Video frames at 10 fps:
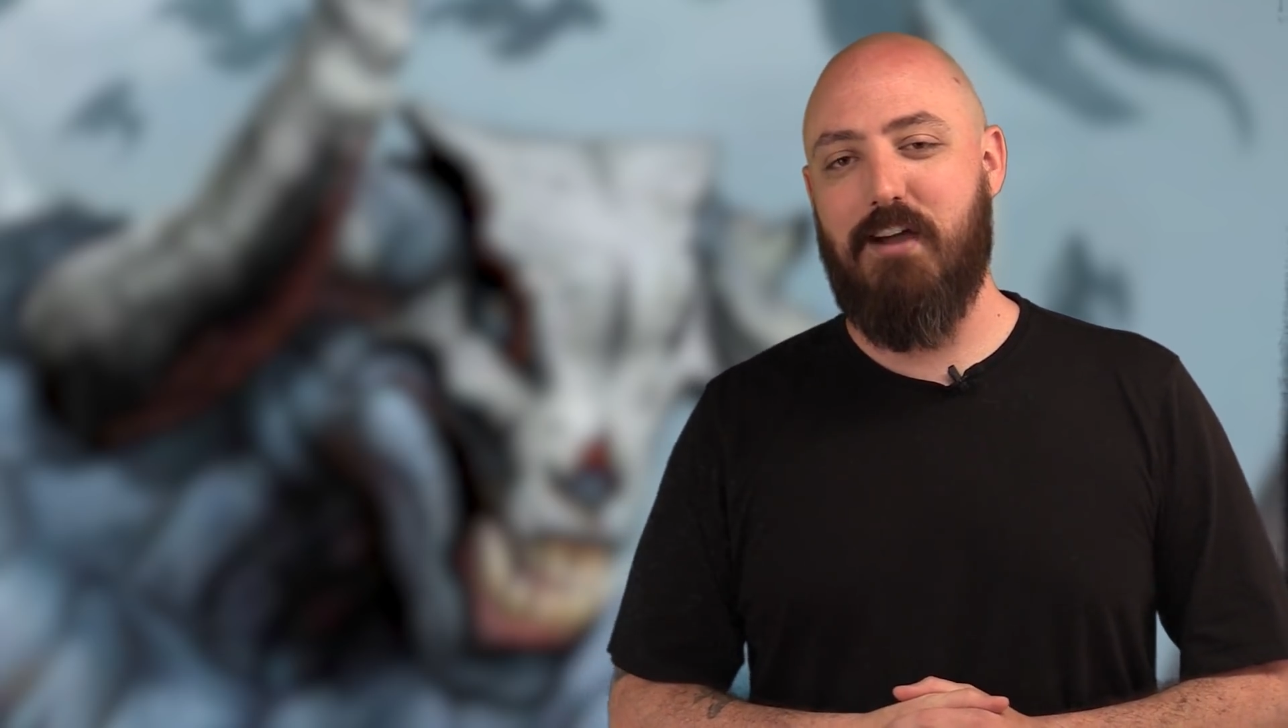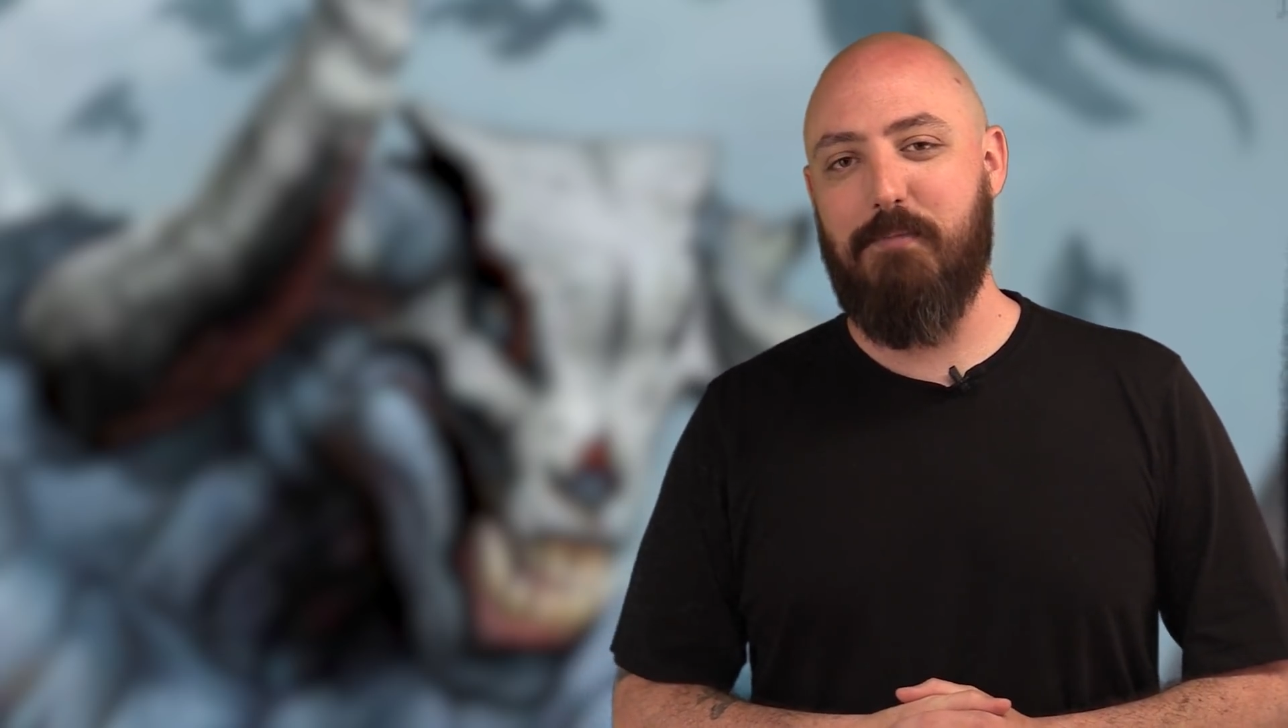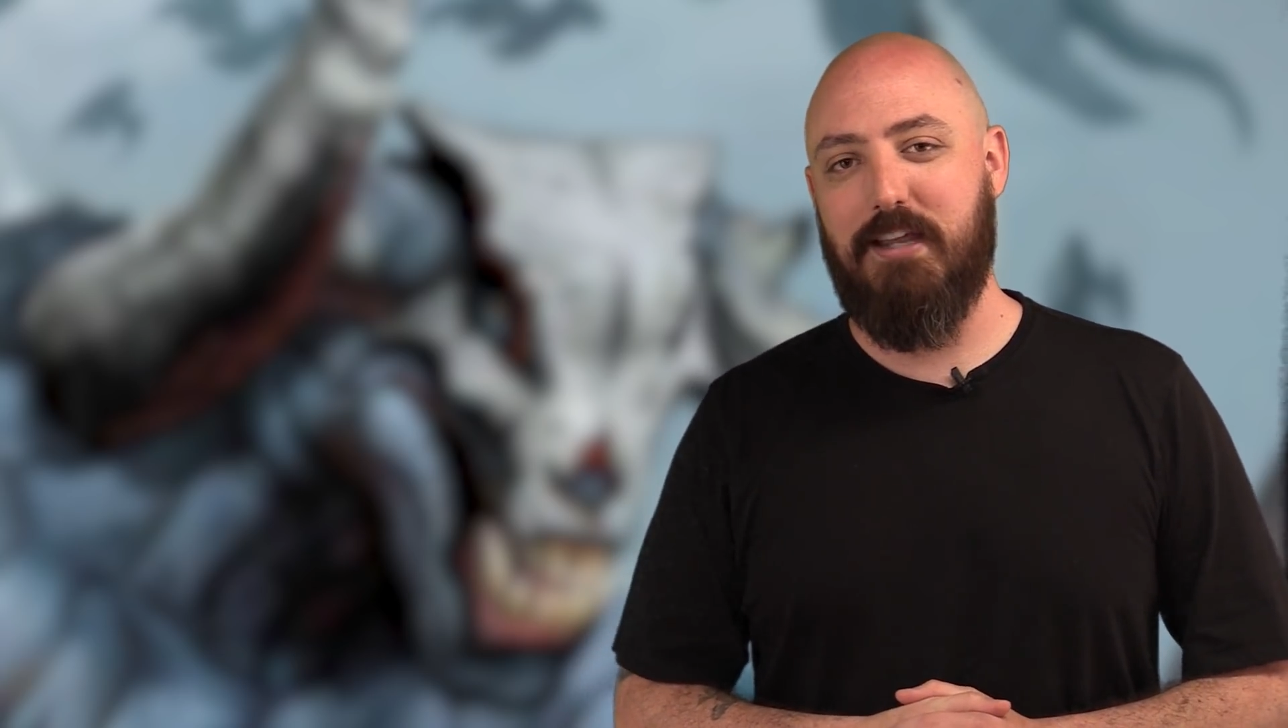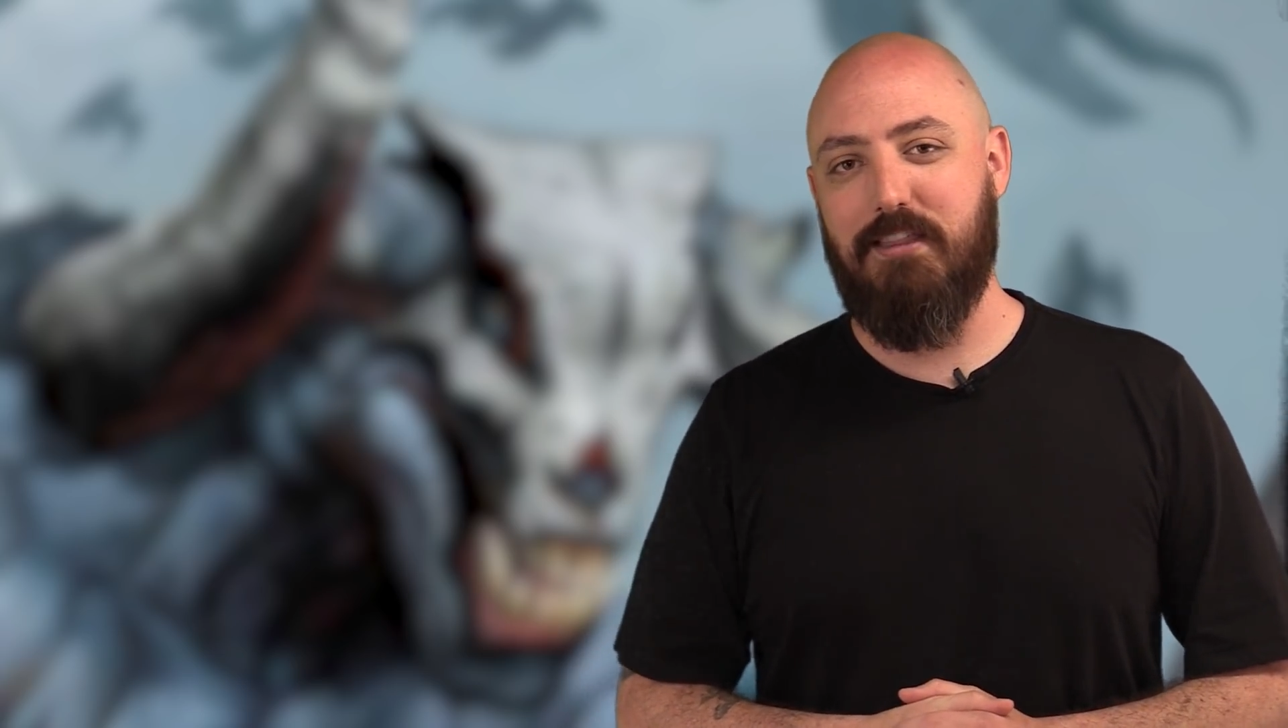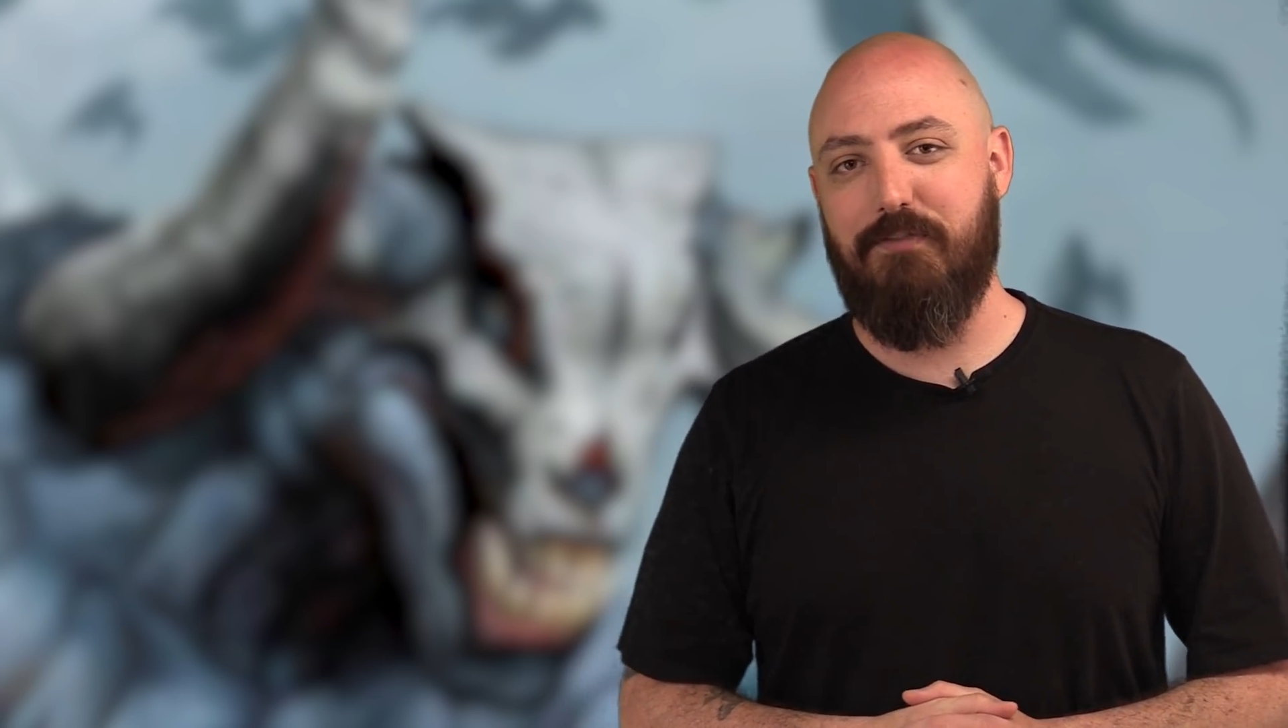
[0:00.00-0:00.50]

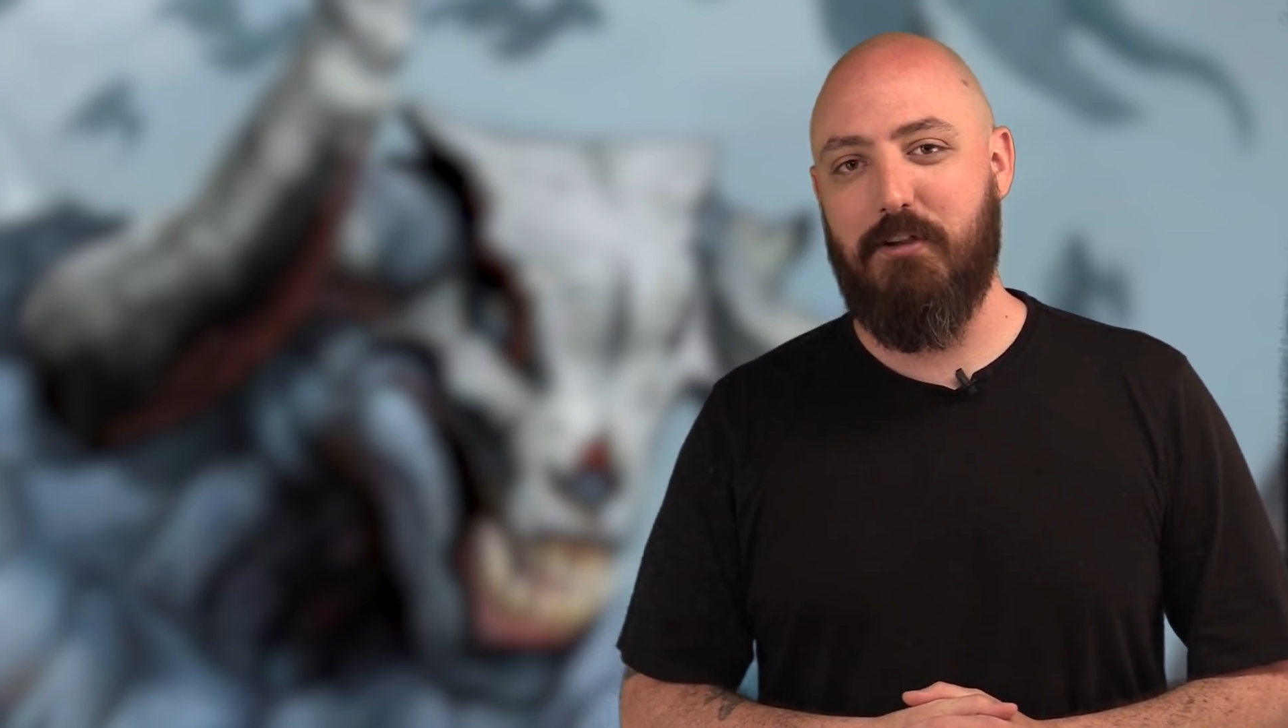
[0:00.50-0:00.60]
coming in the